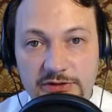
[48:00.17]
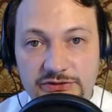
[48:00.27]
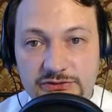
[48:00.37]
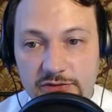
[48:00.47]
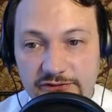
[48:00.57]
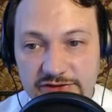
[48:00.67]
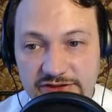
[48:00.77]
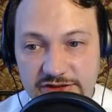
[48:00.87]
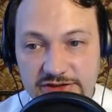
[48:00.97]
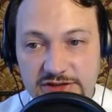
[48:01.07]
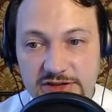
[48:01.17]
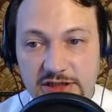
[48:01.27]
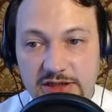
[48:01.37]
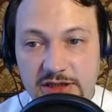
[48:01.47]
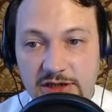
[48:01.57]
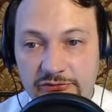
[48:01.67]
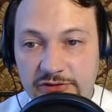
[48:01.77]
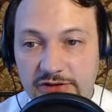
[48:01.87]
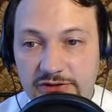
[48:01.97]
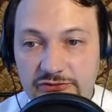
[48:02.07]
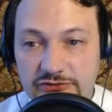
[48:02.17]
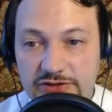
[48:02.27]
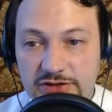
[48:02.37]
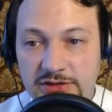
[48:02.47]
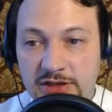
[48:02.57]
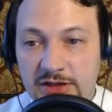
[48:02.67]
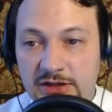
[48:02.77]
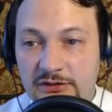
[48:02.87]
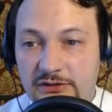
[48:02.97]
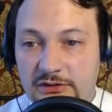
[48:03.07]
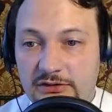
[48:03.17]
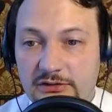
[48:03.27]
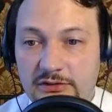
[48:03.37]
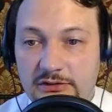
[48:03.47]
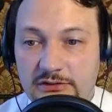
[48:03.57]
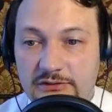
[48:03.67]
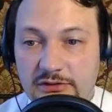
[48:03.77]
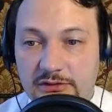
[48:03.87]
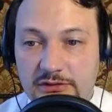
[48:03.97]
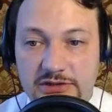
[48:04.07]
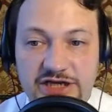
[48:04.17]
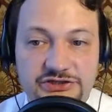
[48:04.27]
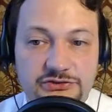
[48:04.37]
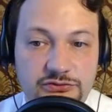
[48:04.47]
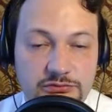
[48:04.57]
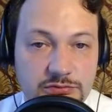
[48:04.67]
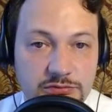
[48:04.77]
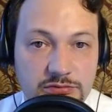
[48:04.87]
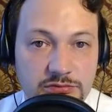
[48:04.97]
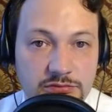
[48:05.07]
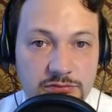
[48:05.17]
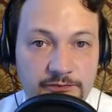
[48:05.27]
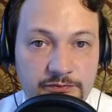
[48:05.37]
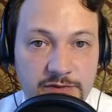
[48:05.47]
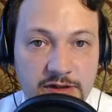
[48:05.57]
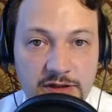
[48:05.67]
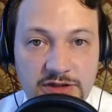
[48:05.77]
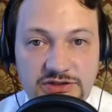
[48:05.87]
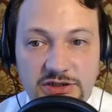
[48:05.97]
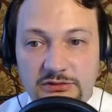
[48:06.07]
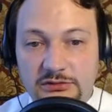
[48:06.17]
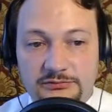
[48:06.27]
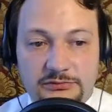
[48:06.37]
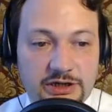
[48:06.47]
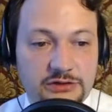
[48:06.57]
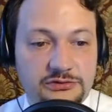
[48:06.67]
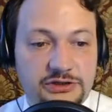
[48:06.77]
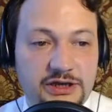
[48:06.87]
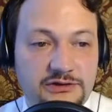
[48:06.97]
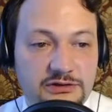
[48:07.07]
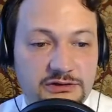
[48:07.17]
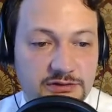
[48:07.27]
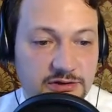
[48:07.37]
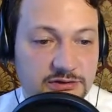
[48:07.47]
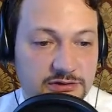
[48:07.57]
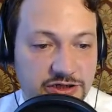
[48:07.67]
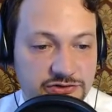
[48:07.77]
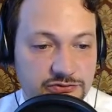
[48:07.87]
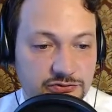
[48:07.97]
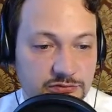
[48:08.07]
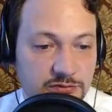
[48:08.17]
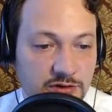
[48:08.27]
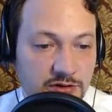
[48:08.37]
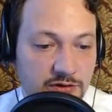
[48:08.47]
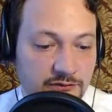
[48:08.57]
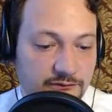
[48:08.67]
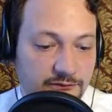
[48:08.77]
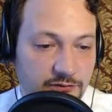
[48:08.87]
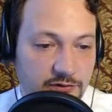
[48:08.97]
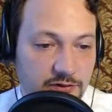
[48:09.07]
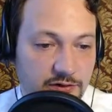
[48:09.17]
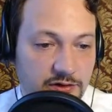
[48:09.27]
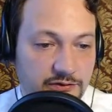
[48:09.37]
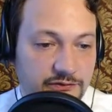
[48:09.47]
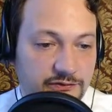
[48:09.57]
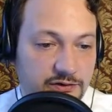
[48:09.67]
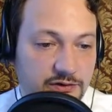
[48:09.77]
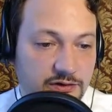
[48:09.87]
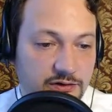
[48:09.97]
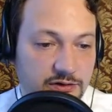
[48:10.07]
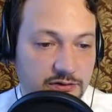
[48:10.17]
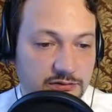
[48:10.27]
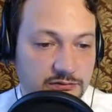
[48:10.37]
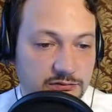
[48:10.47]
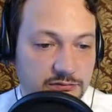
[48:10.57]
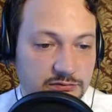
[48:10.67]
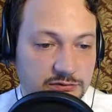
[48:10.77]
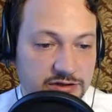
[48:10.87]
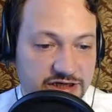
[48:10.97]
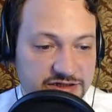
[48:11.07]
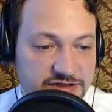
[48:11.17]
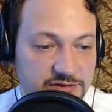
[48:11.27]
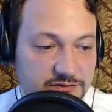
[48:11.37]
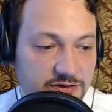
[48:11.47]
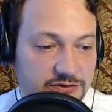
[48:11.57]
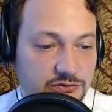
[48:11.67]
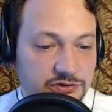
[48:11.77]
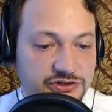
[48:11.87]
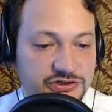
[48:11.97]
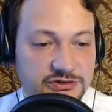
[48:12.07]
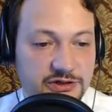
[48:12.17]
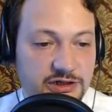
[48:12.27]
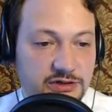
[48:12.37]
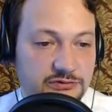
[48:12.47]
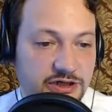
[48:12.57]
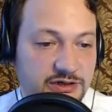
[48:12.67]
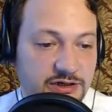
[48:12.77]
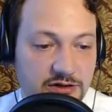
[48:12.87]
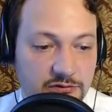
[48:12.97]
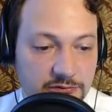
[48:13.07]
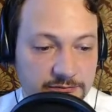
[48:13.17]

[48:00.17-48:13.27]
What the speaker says: Services account using the classroom. So I created a classroom for the class that you are studying right now.